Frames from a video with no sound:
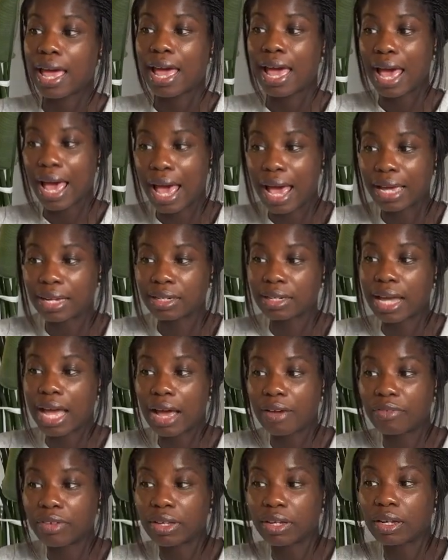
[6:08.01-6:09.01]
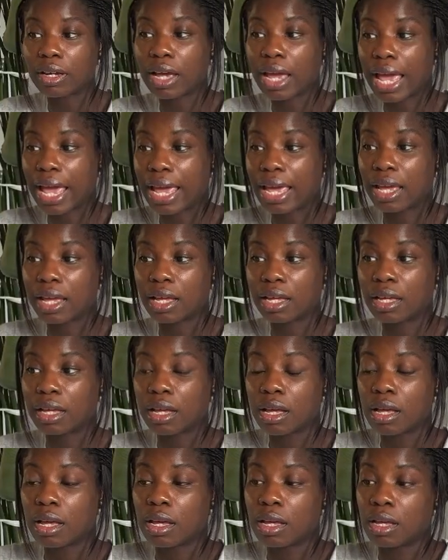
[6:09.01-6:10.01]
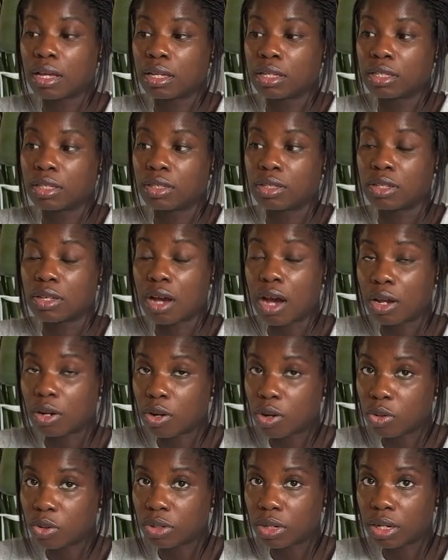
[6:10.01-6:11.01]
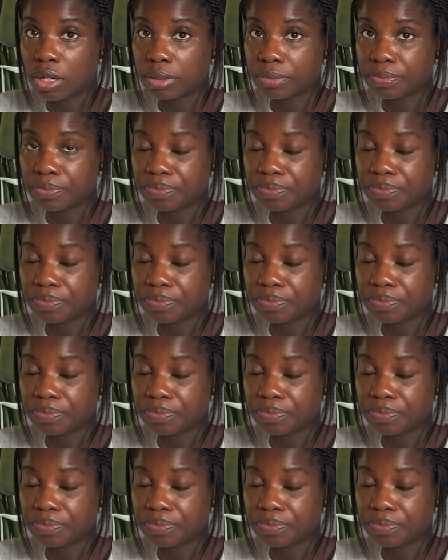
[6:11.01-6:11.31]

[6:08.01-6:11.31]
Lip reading: and having a yarn holder,